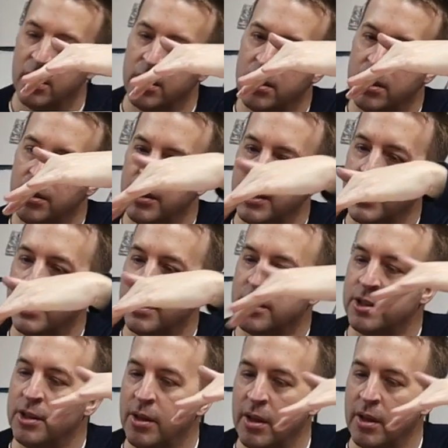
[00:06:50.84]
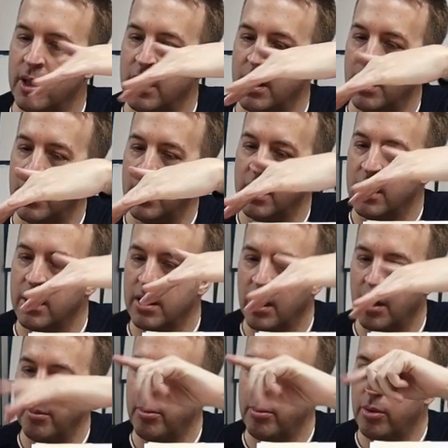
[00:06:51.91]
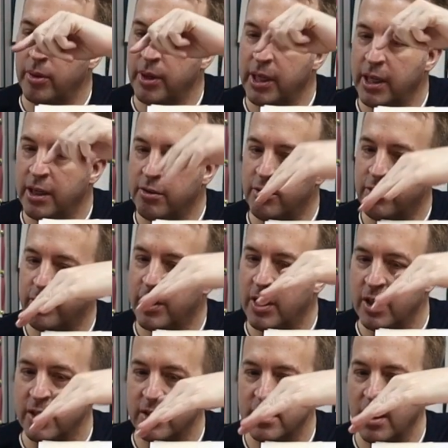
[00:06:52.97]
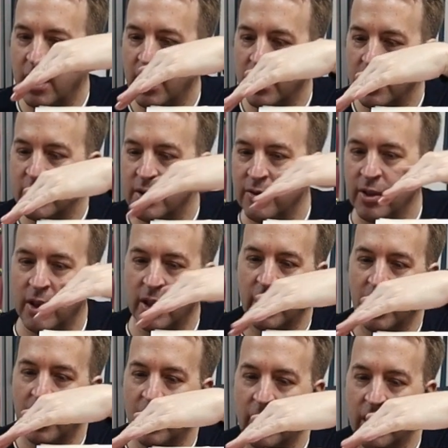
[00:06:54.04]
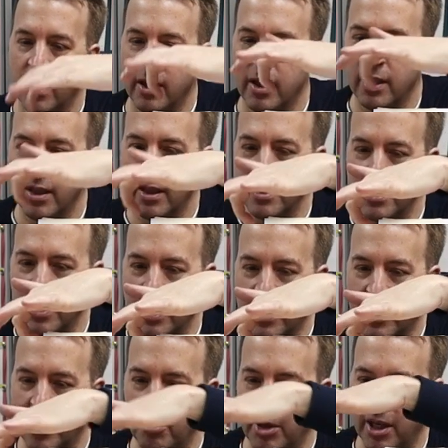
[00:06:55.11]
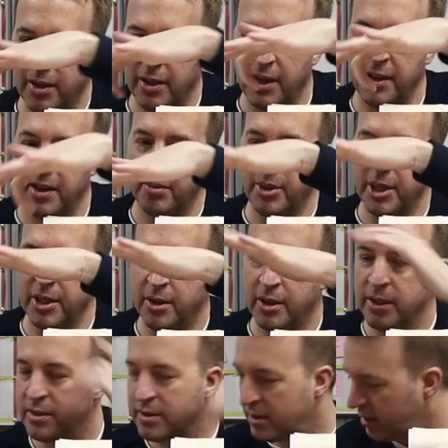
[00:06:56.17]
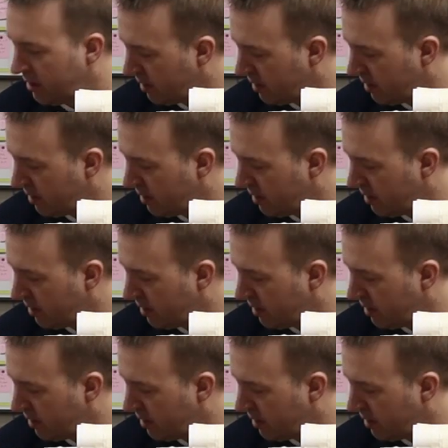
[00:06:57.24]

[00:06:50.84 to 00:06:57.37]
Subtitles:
Do I need a shot there? Probably need a reverse there. Let's have a look there. As they come out of there, that'd be nice.